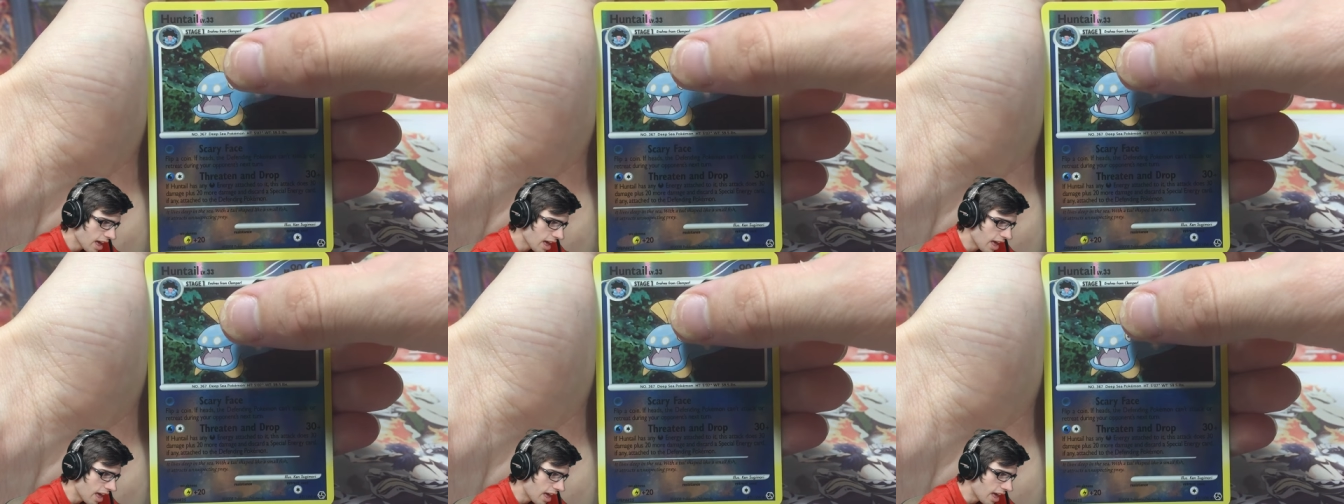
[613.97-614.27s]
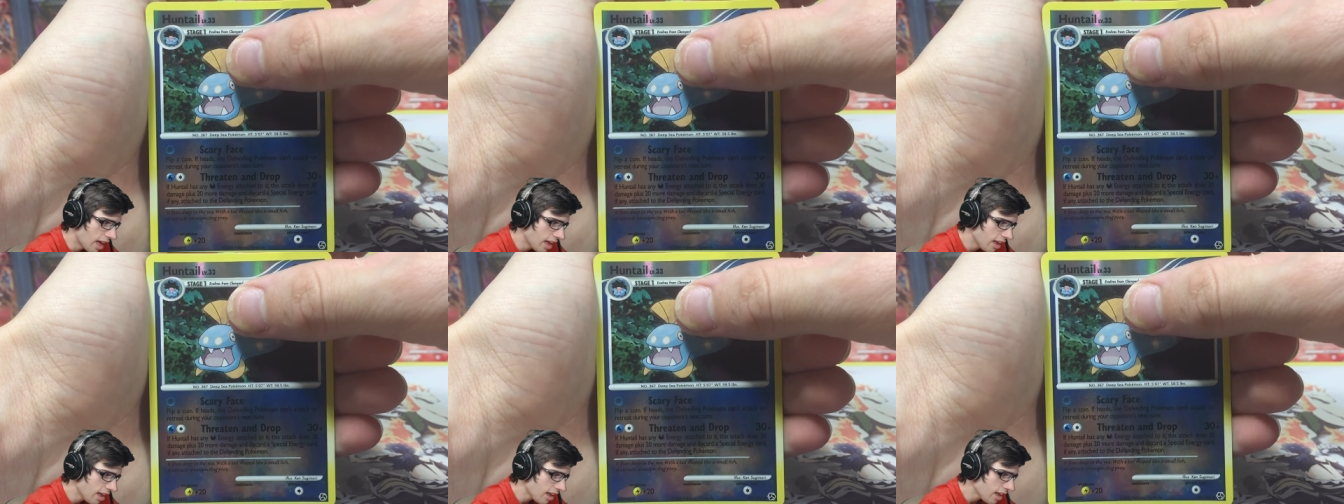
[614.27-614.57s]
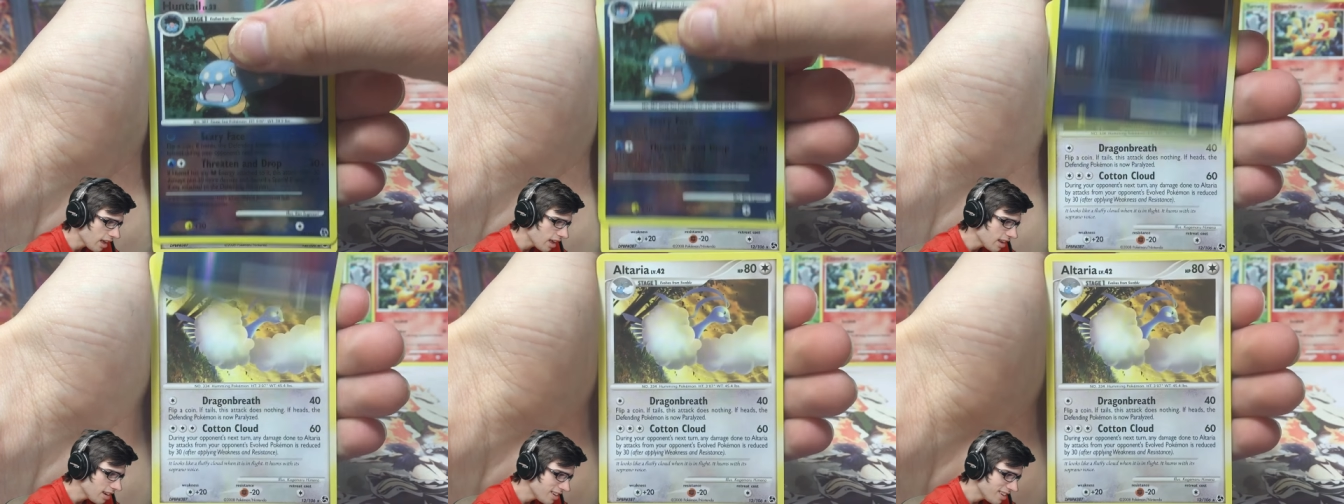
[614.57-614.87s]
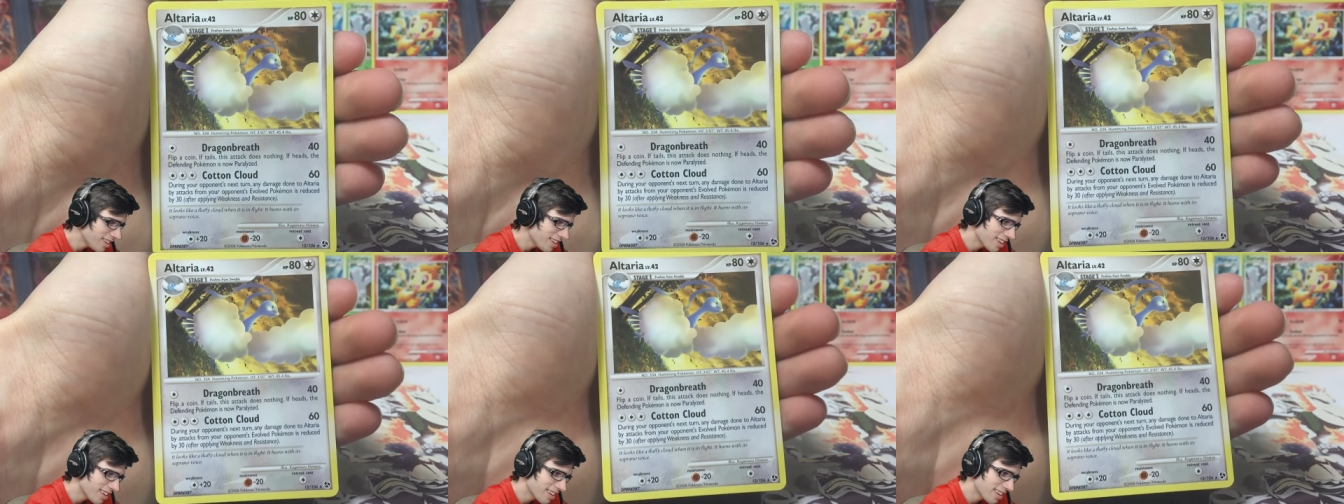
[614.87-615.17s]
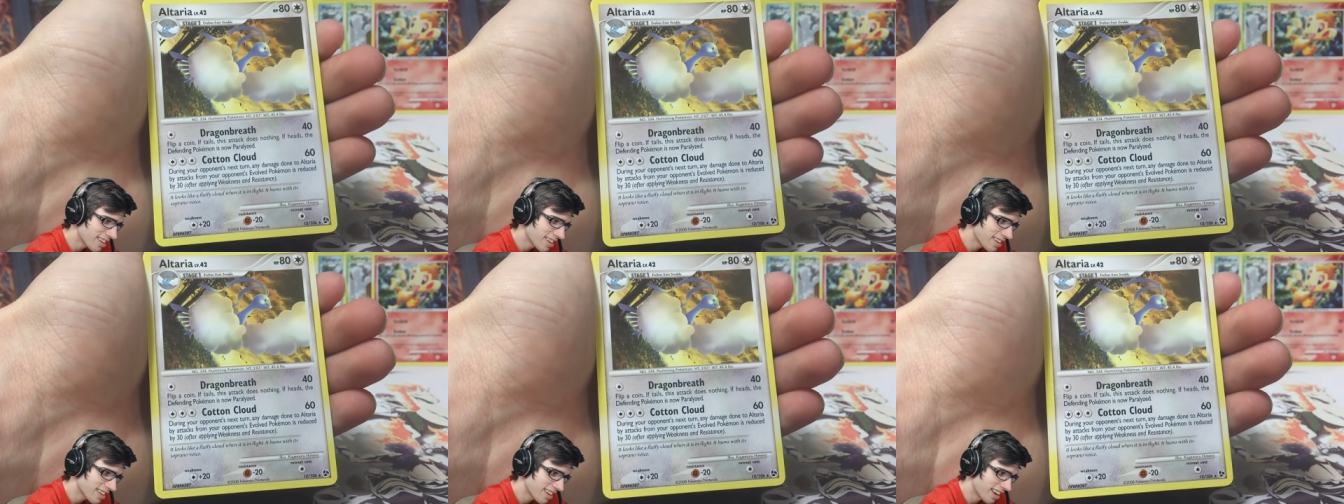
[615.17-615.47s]
And
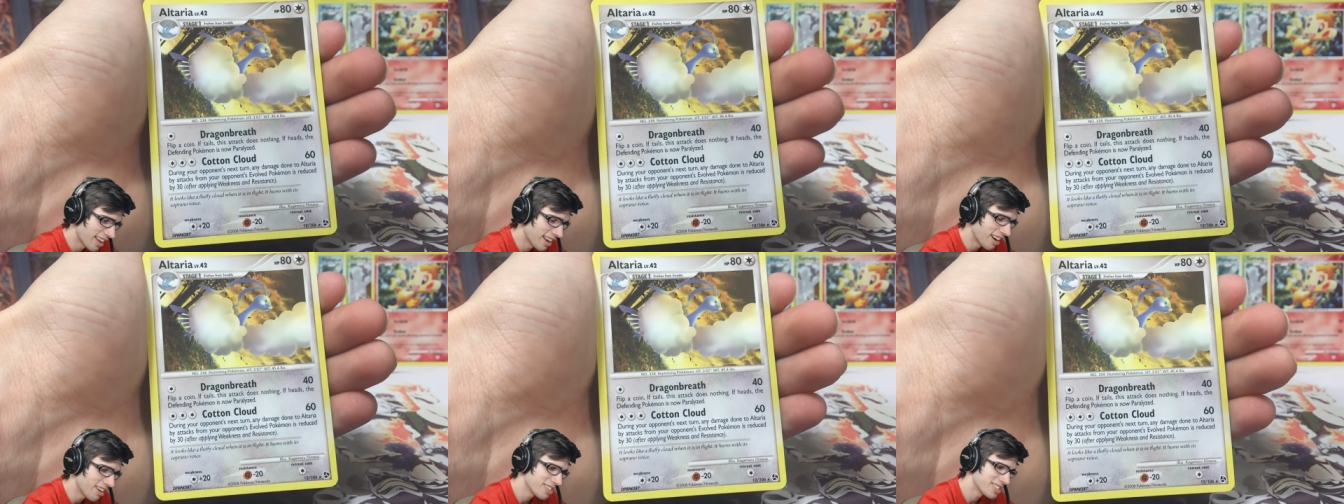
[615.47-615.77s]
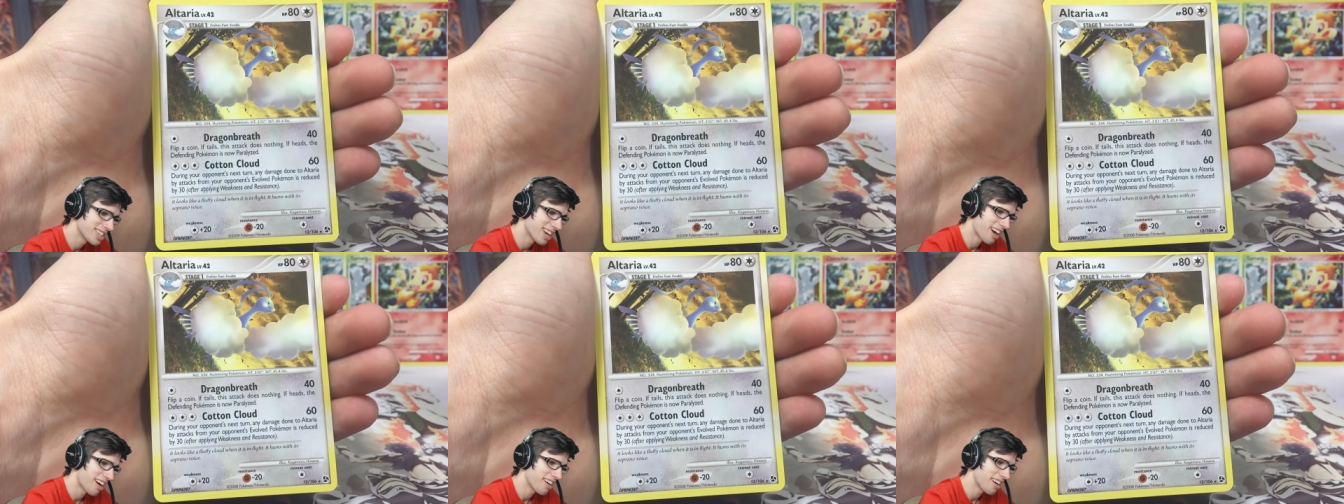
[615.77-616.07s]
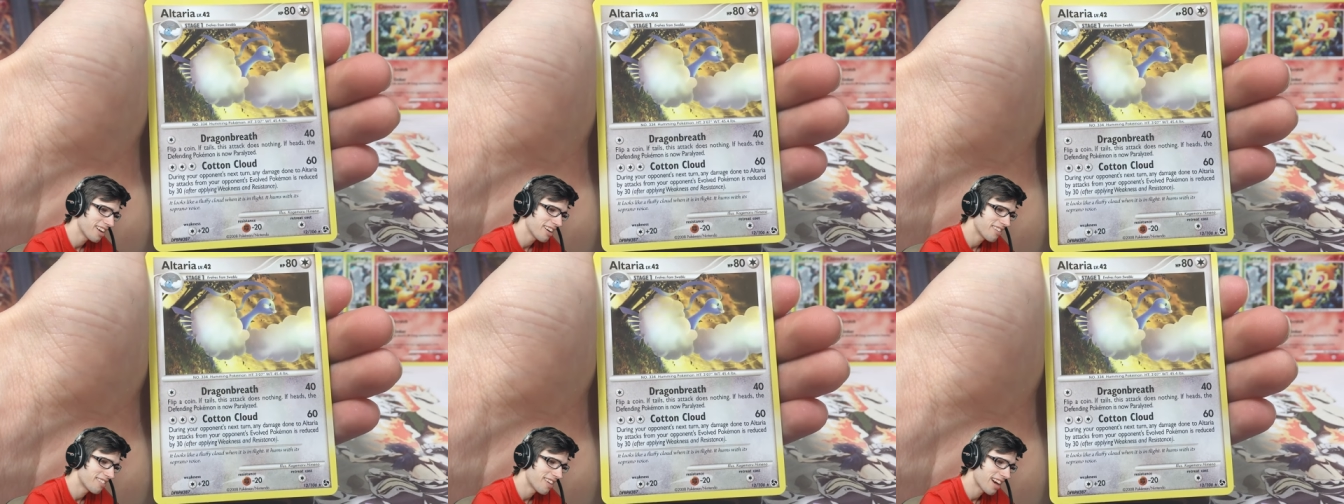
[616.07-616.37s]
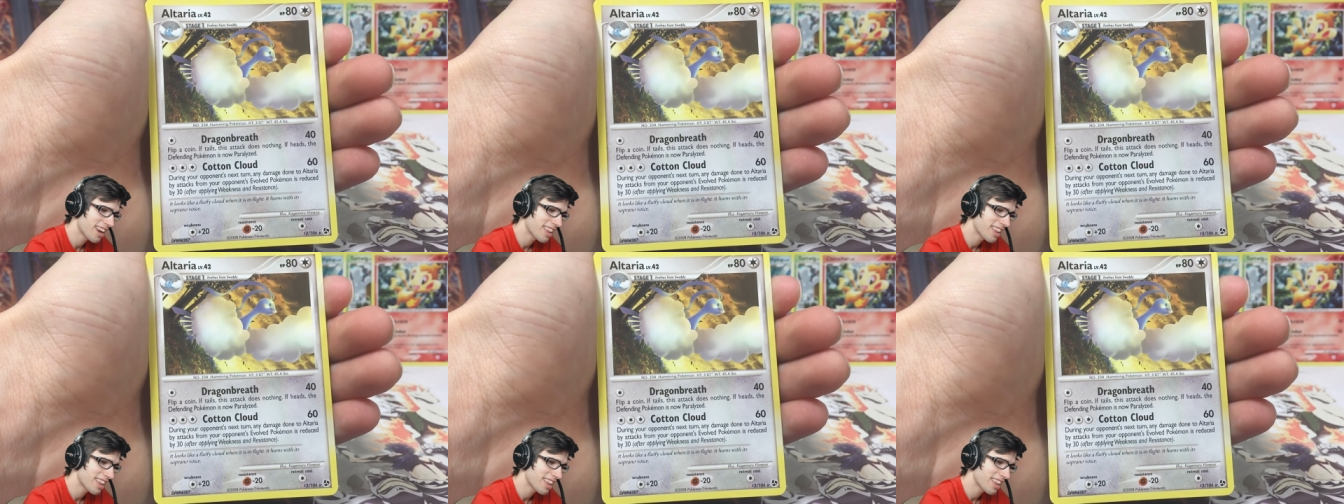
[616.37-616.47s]
an Altaria